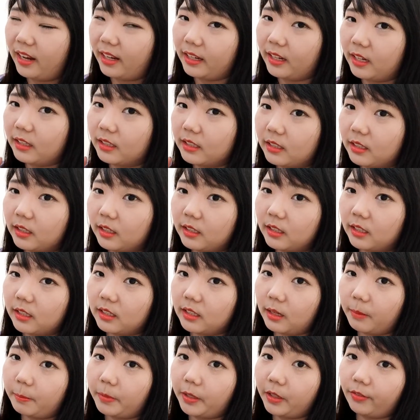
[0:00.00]
I guess this is
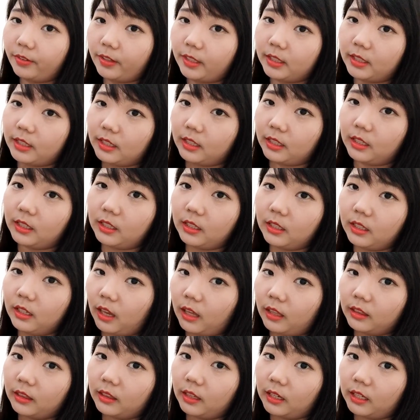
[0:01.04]
a PVC
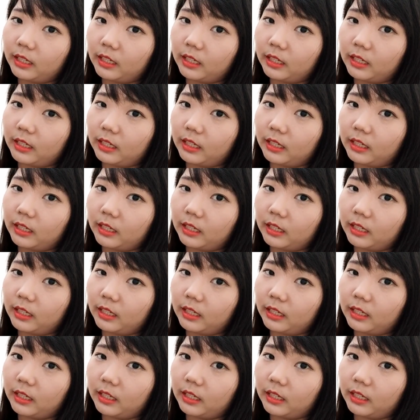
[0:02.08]
that